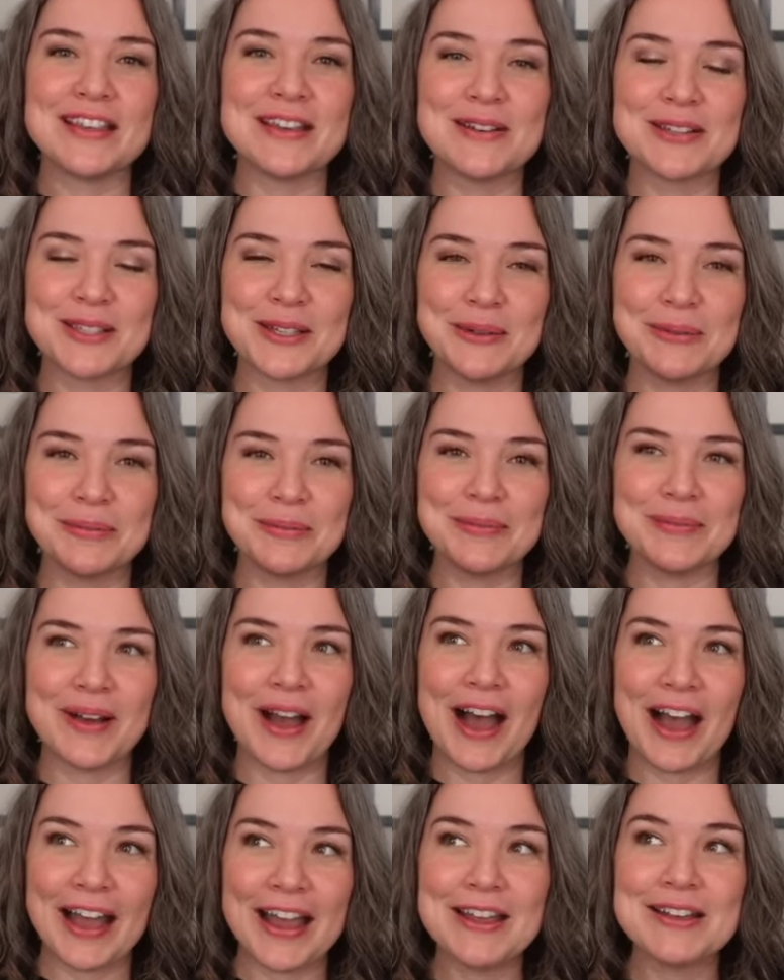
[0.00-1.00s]
so
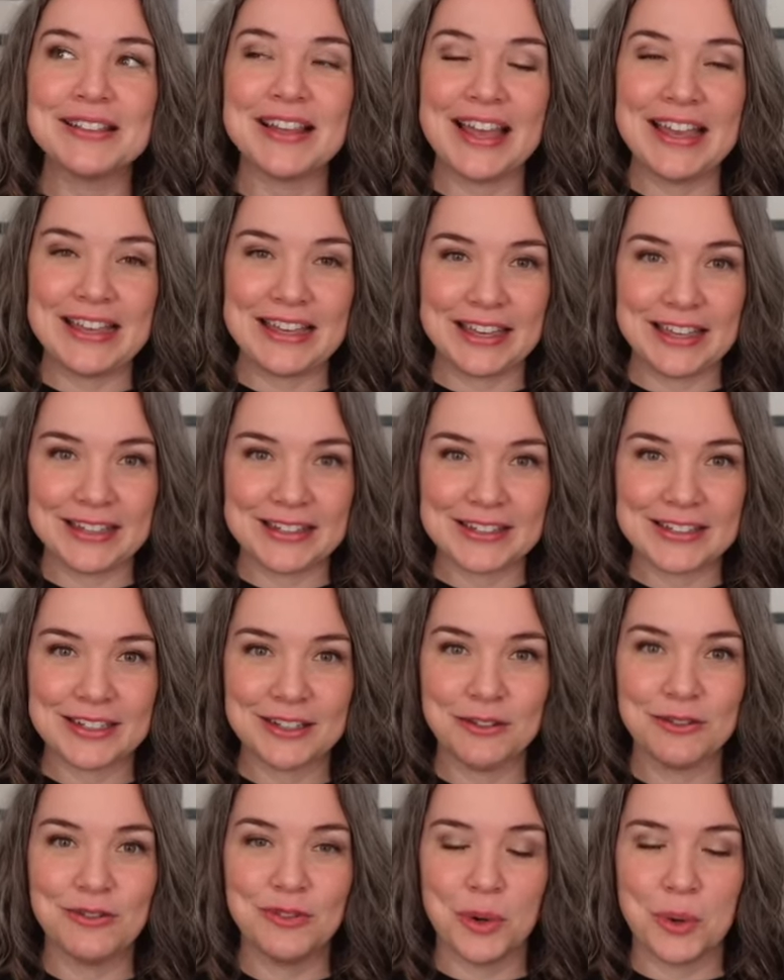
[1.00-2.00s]
I like it
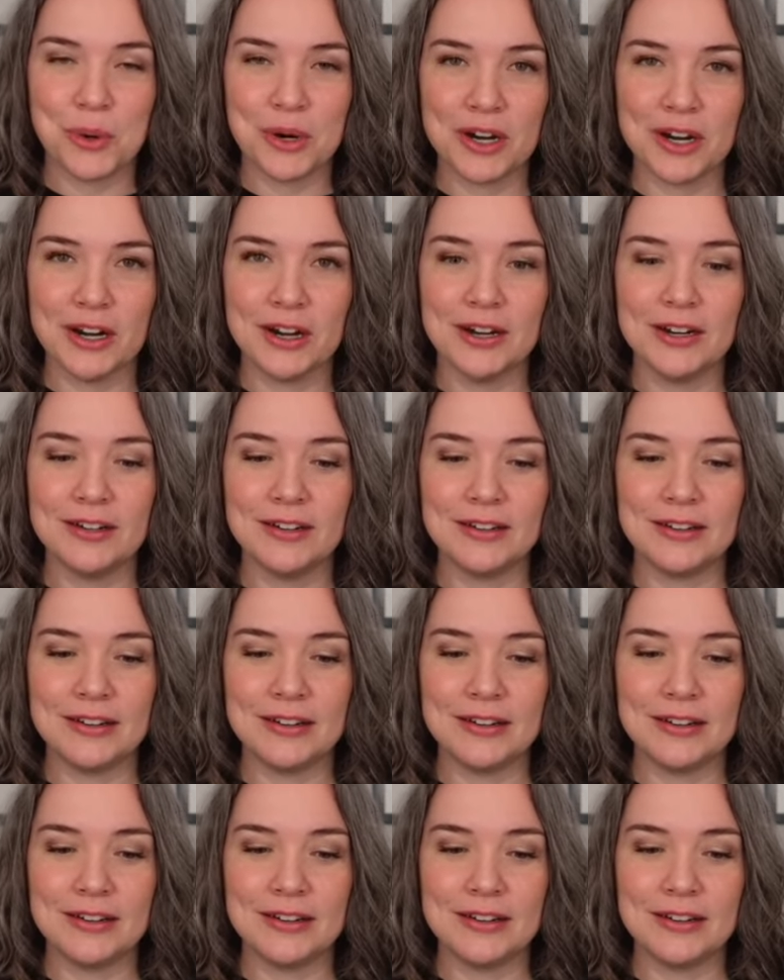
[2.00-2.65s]
for